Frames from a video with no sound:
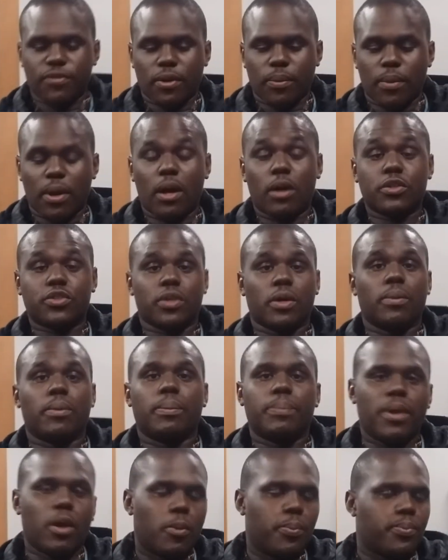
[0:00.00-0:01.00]
Um, also
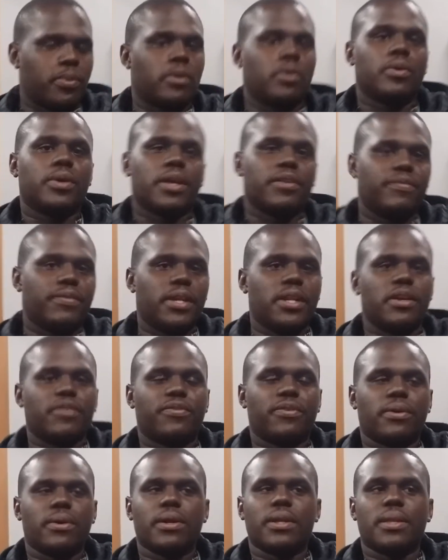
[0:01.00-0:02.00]
be uploading a video
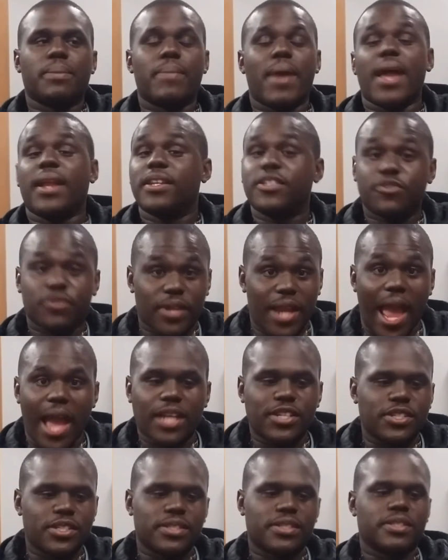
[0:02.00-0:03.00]
for the balanced
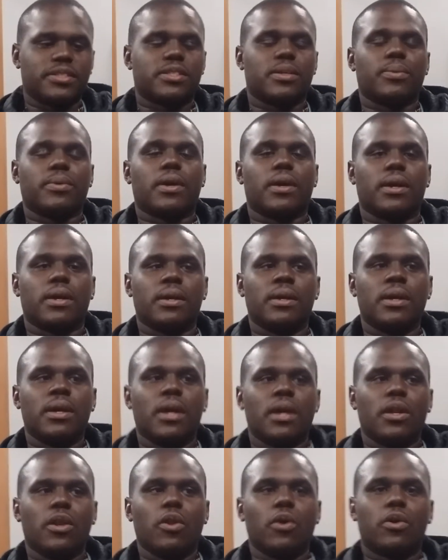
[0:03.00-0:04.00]
reactions to some of our
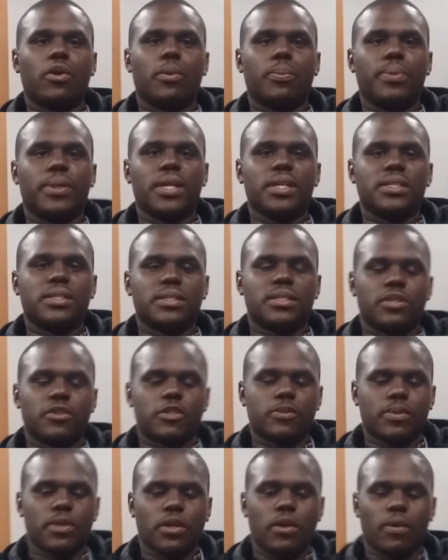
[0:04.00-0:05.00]
local players and see
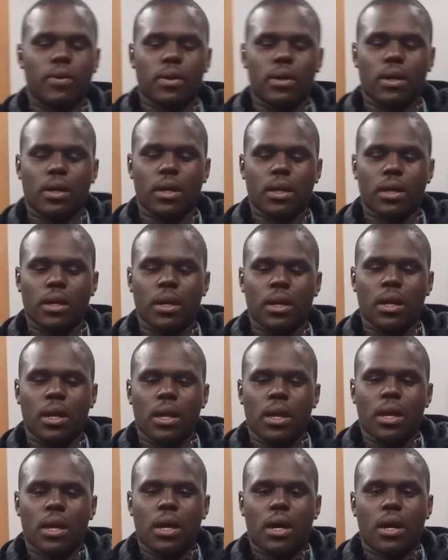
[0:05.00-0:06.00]
what's been going on.
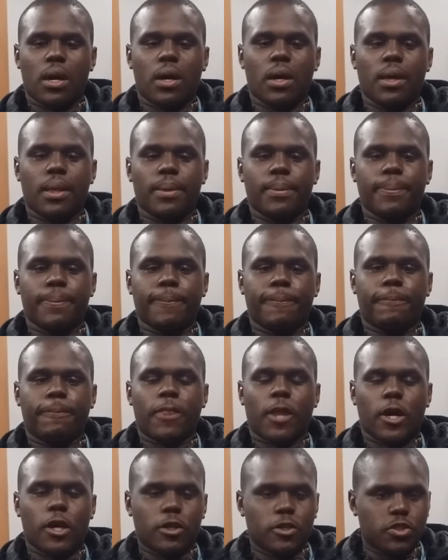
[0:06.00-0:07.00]
Um,
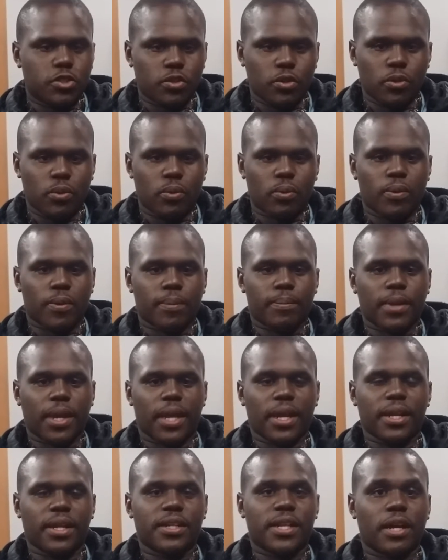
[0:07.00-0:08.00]
also gonna make
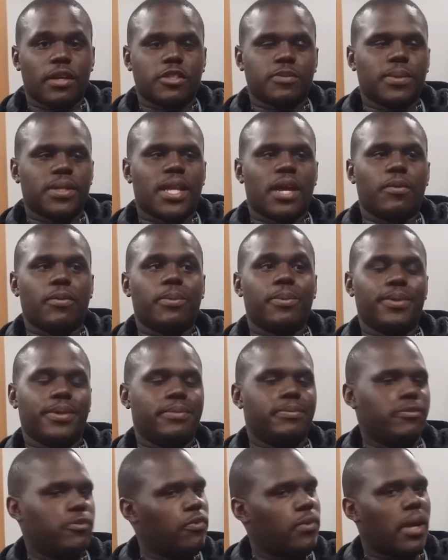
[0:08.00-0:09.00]
an announcement that we'll be
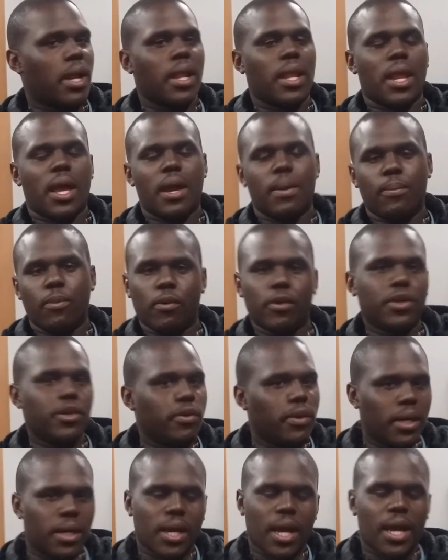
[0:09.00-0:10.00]
doing a lot more
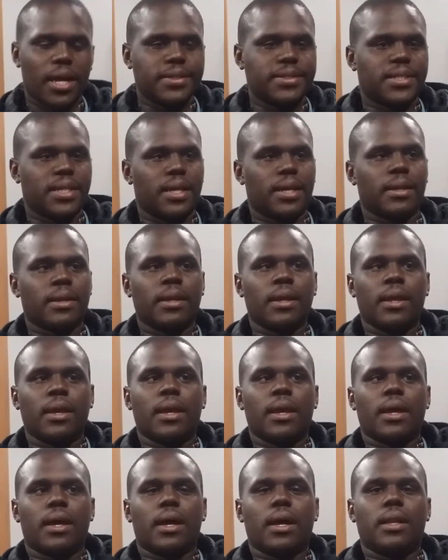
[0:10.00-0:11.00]
Yugi content,
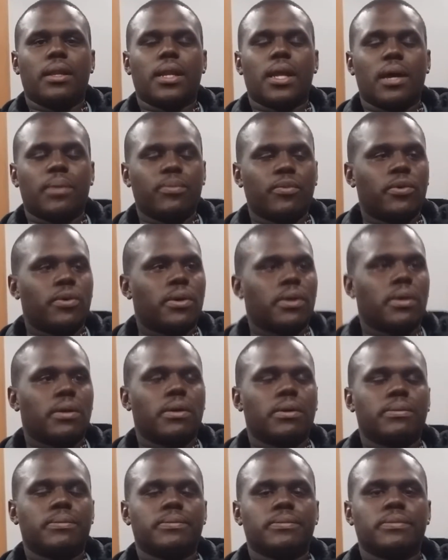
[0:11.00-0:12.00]
a lot more.
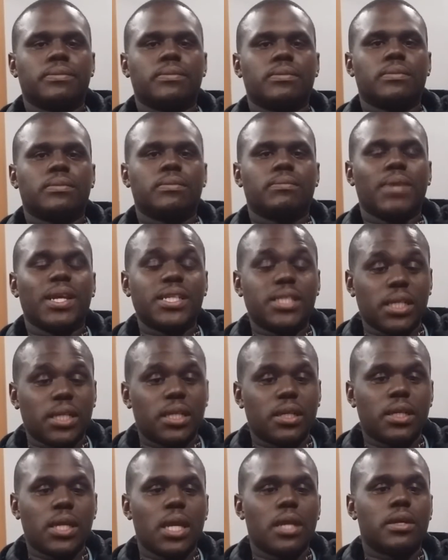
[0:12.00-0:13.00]
Um,
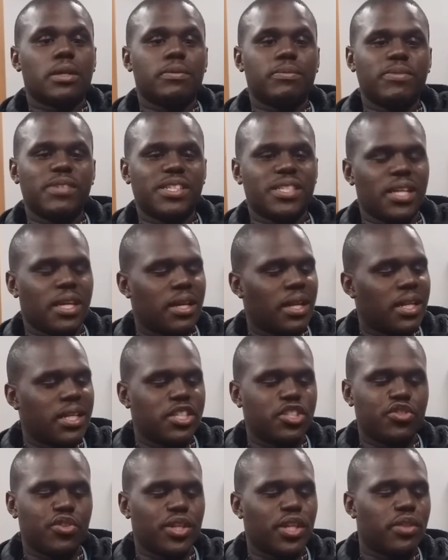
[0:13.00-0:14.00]
basically, you're gonna be seeing at
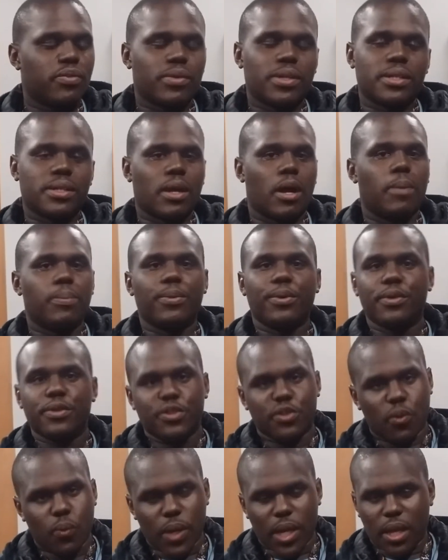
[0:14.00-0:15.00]
least two to three uploads
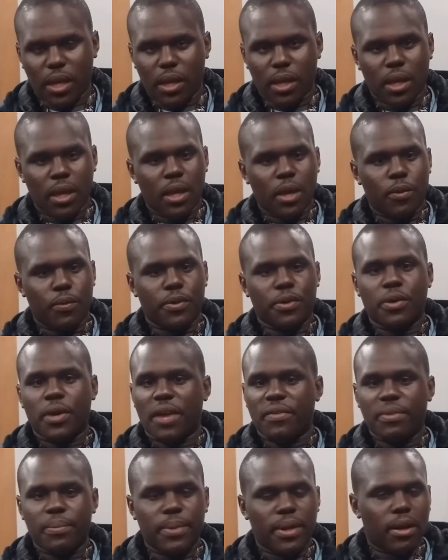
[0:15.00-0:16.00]
a week. We know we
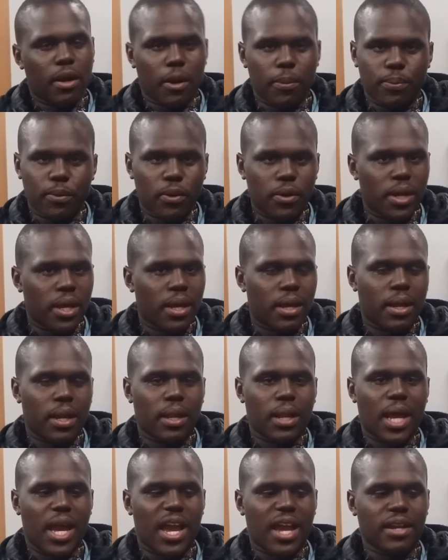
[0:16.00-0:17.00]
haven't been uploading a
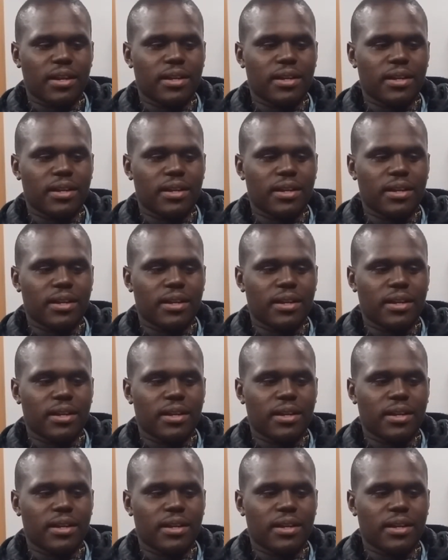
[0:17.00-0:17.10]
lot.